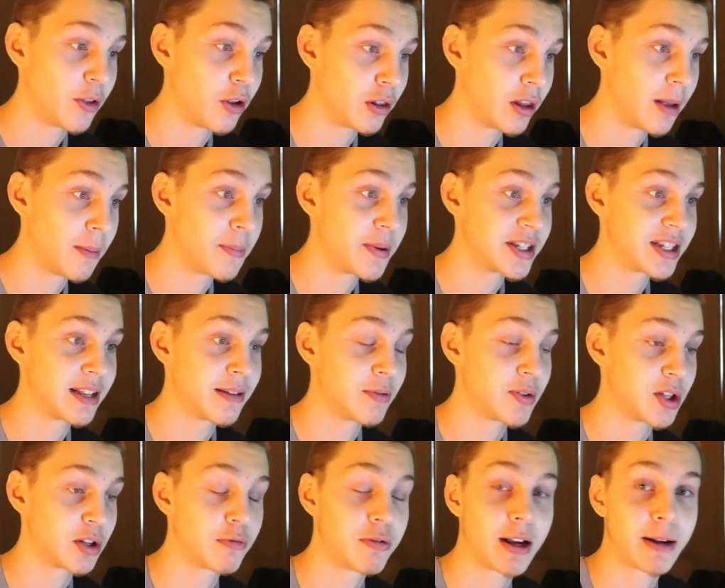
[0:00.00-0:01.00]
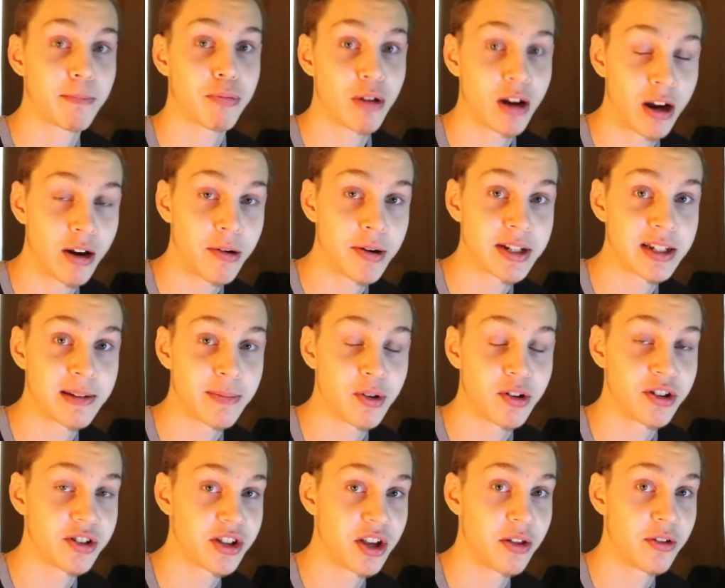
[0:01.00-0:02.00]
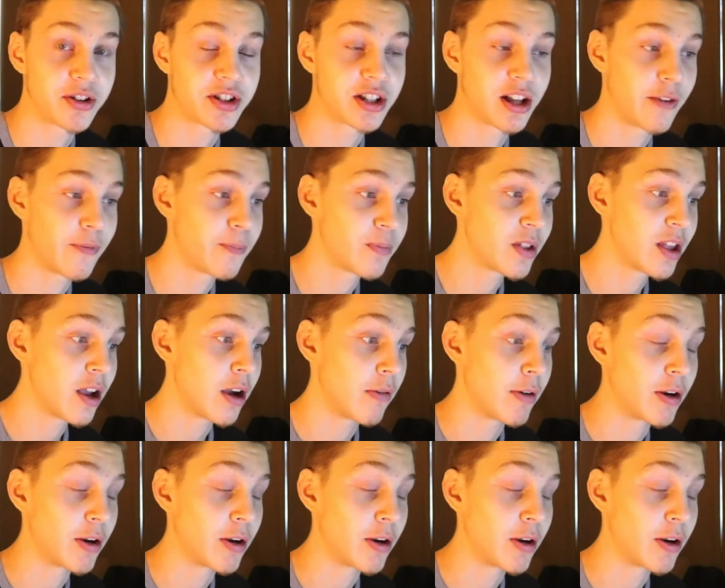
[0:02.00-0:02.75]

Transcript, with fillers: they'll lump us in with quick prayerism, all this other stuff.